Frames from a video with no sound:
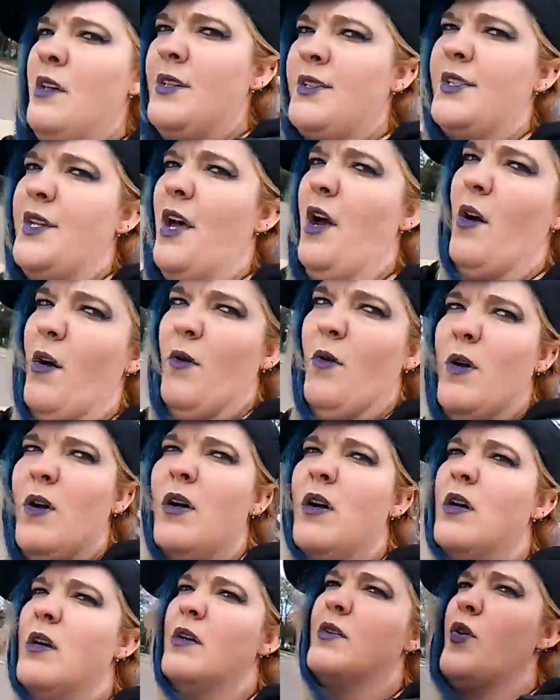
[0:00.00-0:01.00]
so
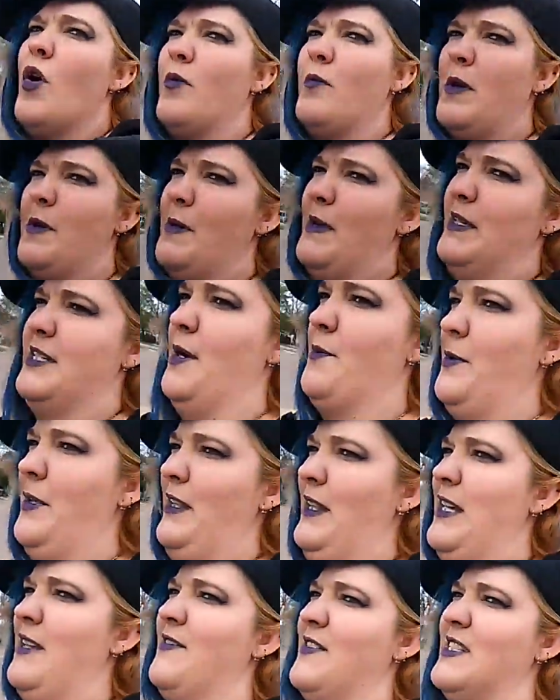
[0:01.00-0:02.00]
normally by the time
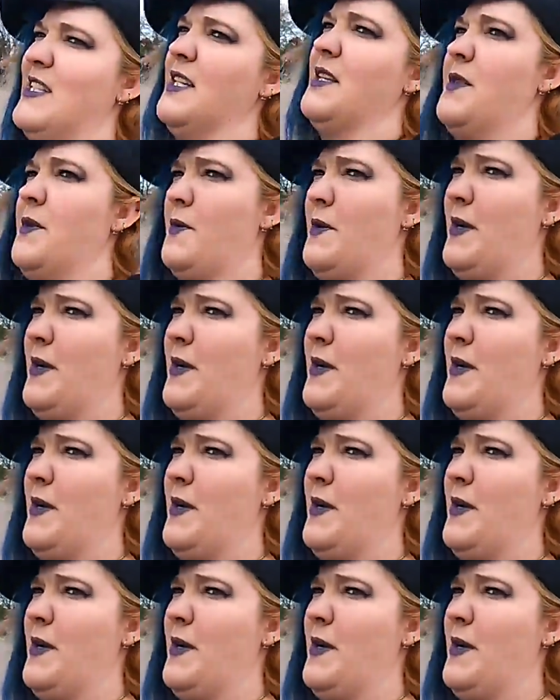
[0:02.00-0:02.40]
we leave, it's like